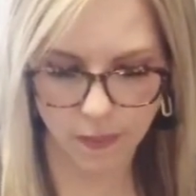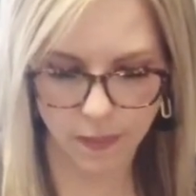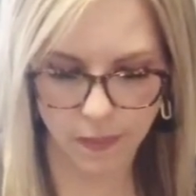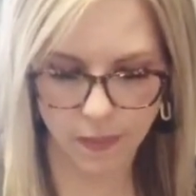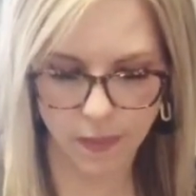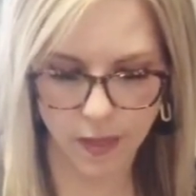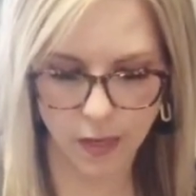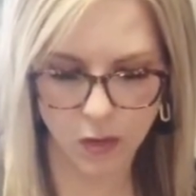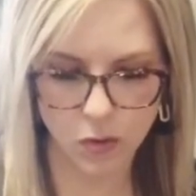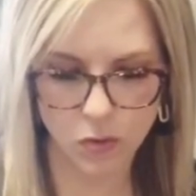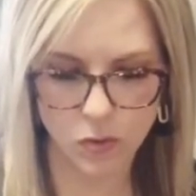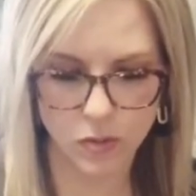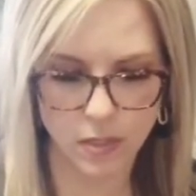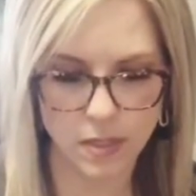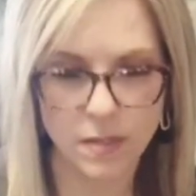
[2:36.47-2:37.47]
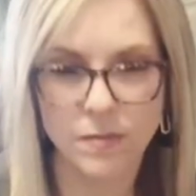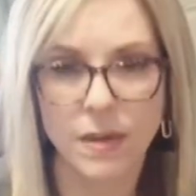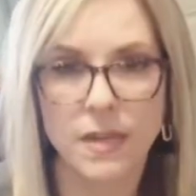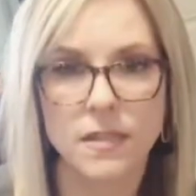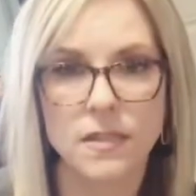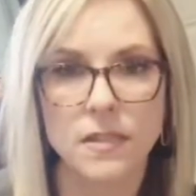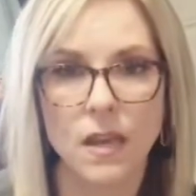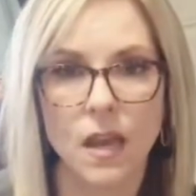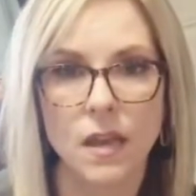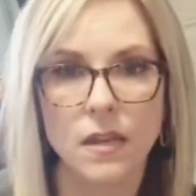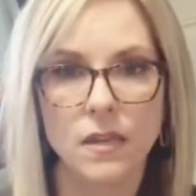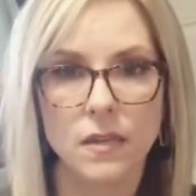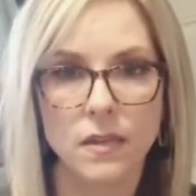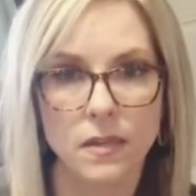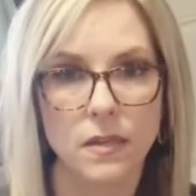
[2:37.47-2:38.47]
"The goose is my
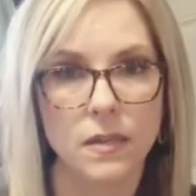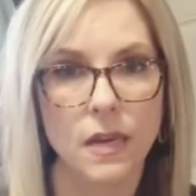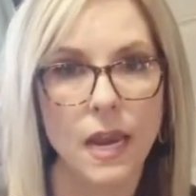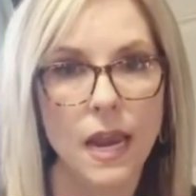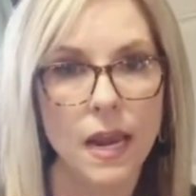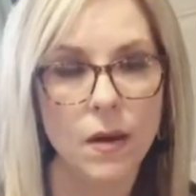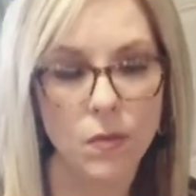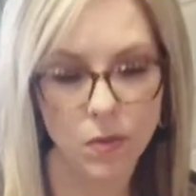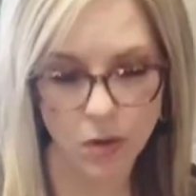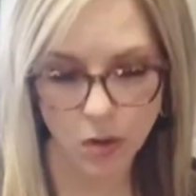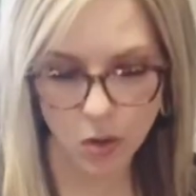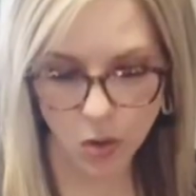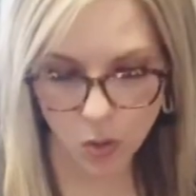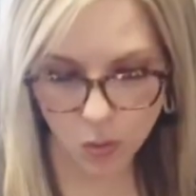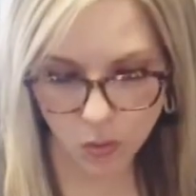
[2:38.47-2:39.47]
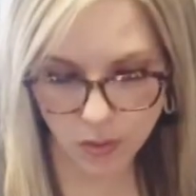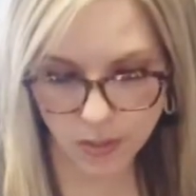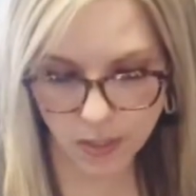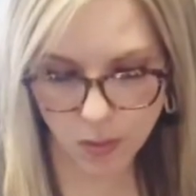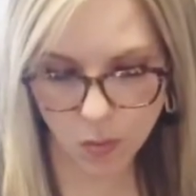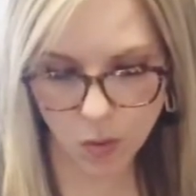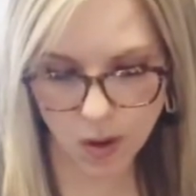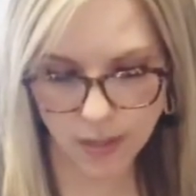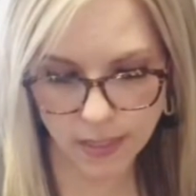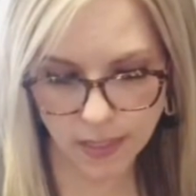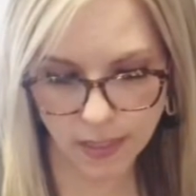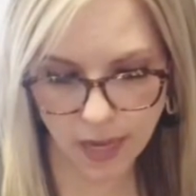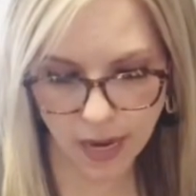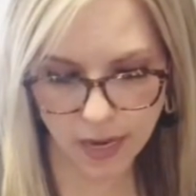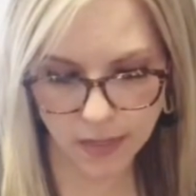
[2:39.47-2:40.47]
son," said Roz at
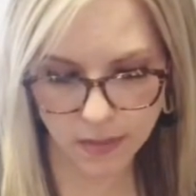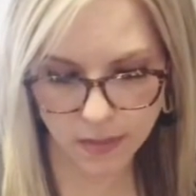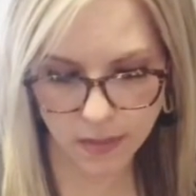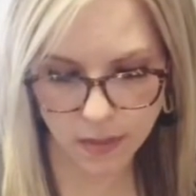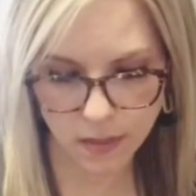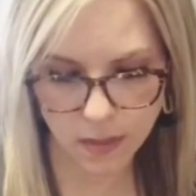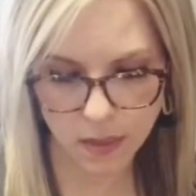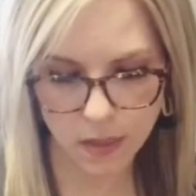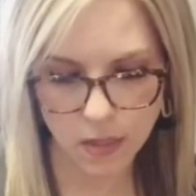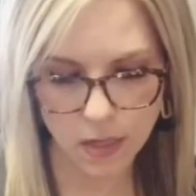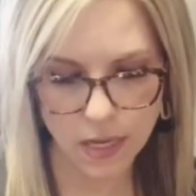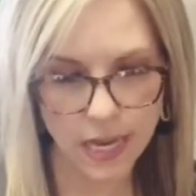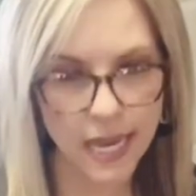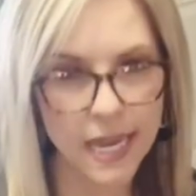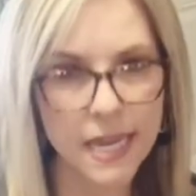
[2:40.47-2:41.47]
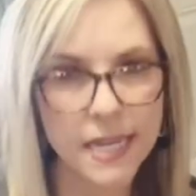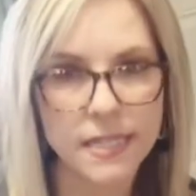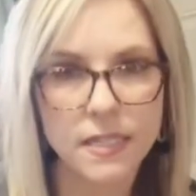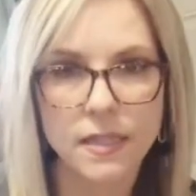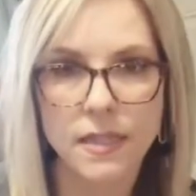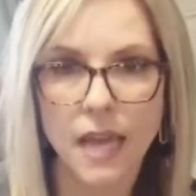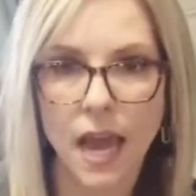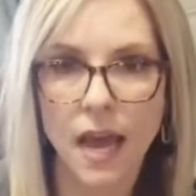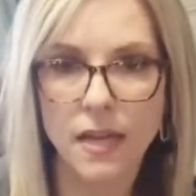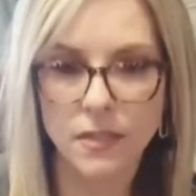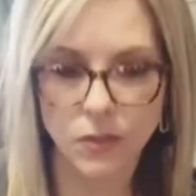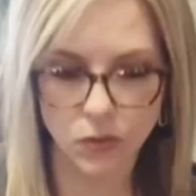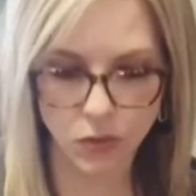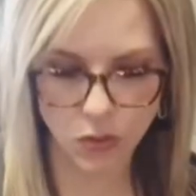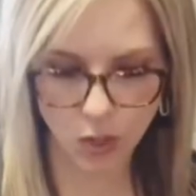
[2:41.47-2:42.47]
last. "Is that
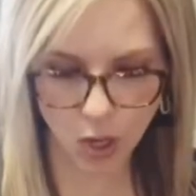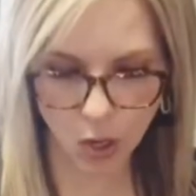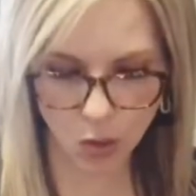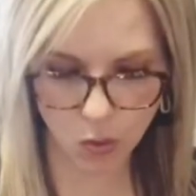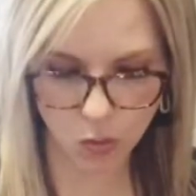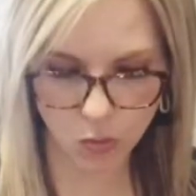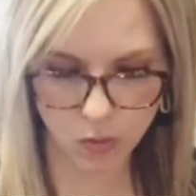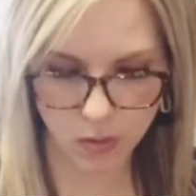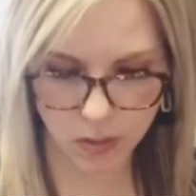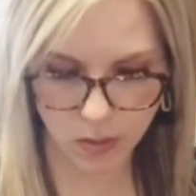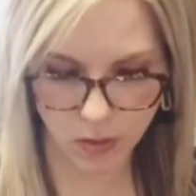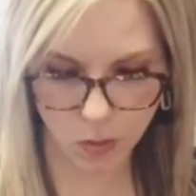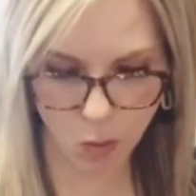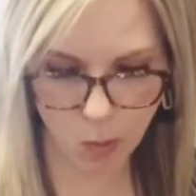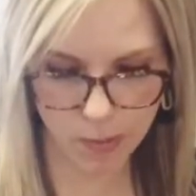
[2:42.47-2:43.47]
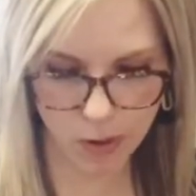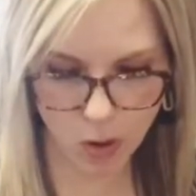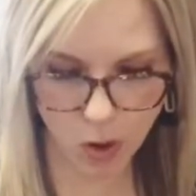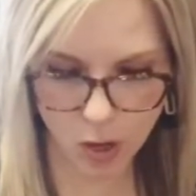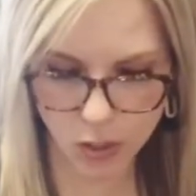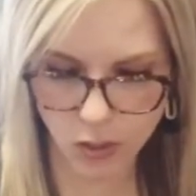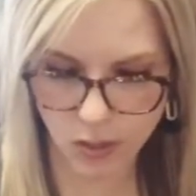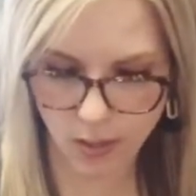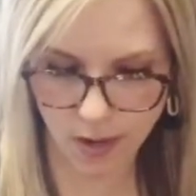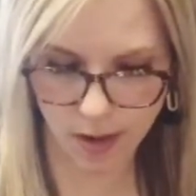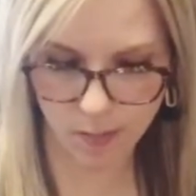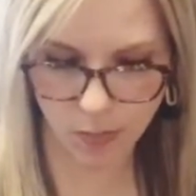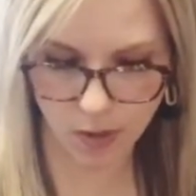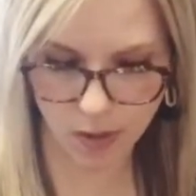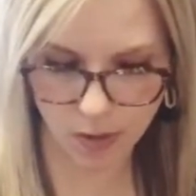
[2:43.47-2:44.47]
so?" The woman arched an
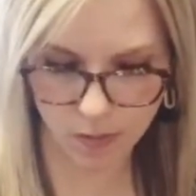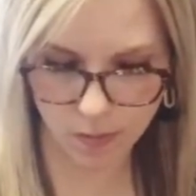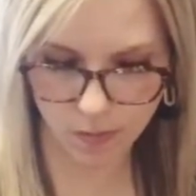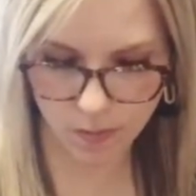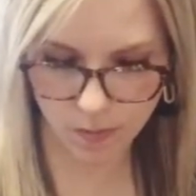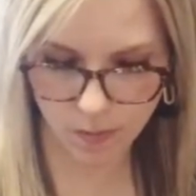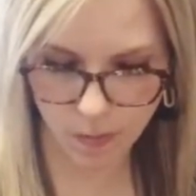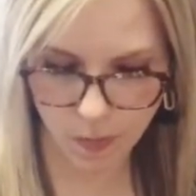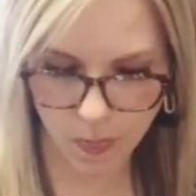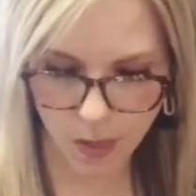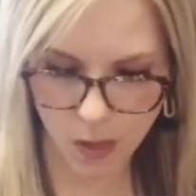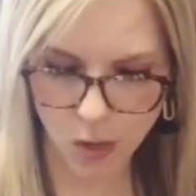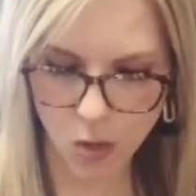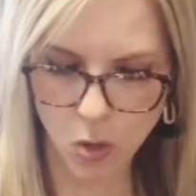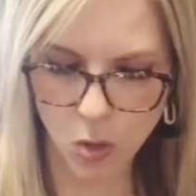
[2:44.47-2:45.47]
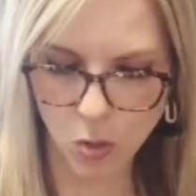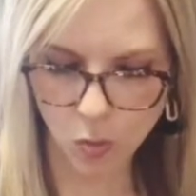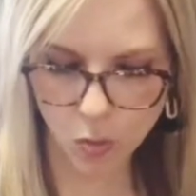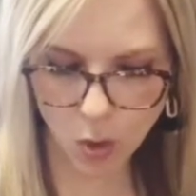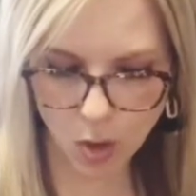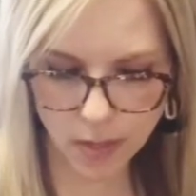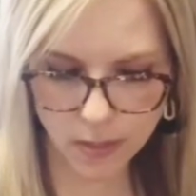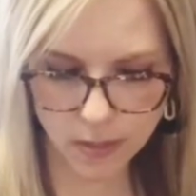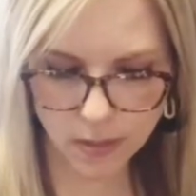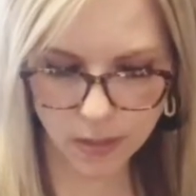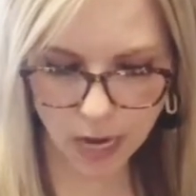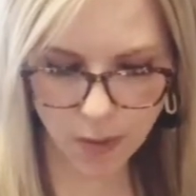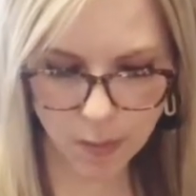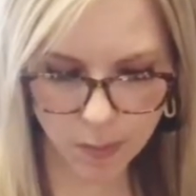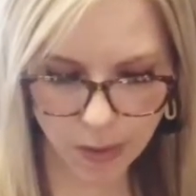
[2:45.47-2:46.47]
eyebrow. "Roz,
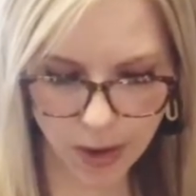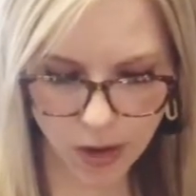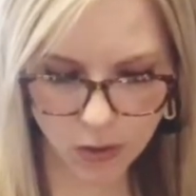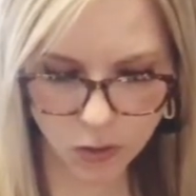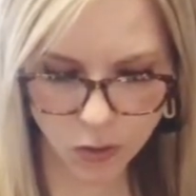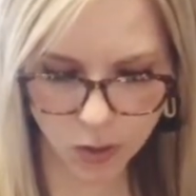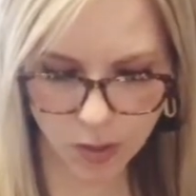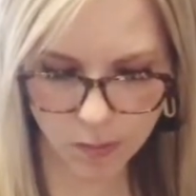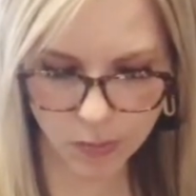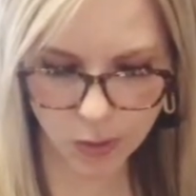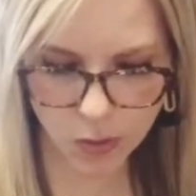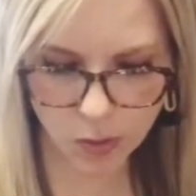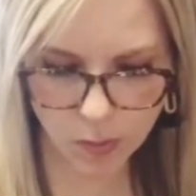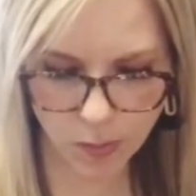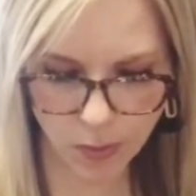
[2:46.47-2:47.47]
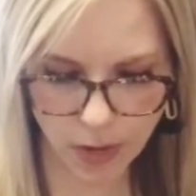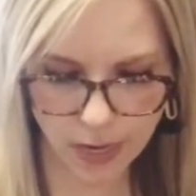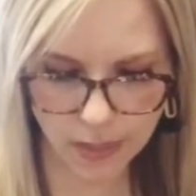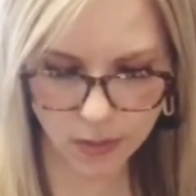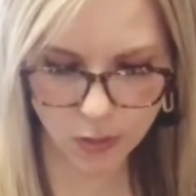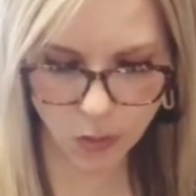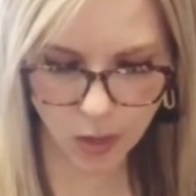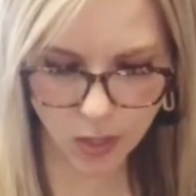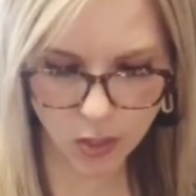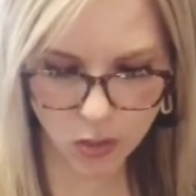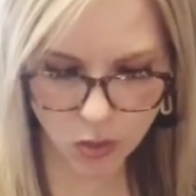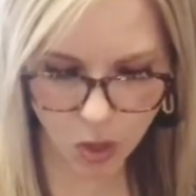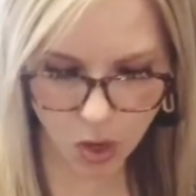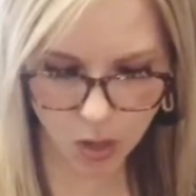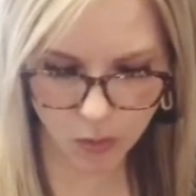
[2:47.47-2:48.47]
I repaired your computer brain so I could
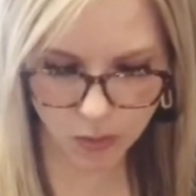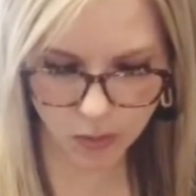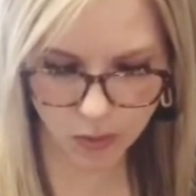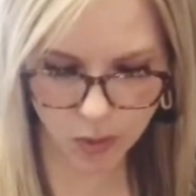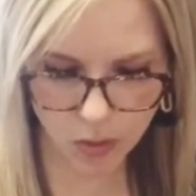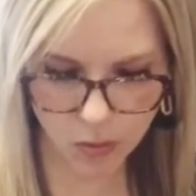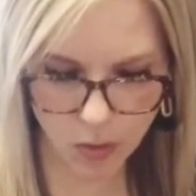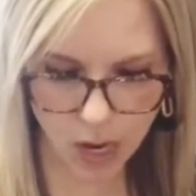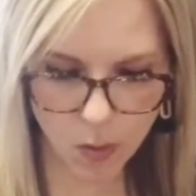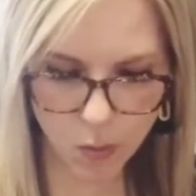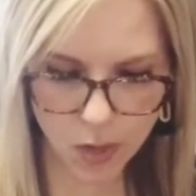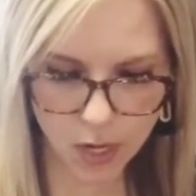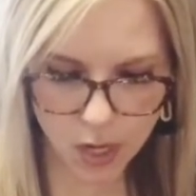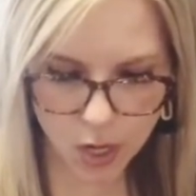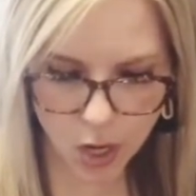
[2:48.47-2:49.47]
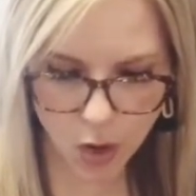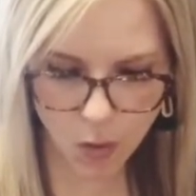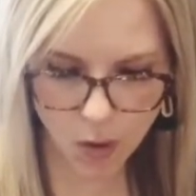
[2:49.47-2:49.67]
talk with you. I want to know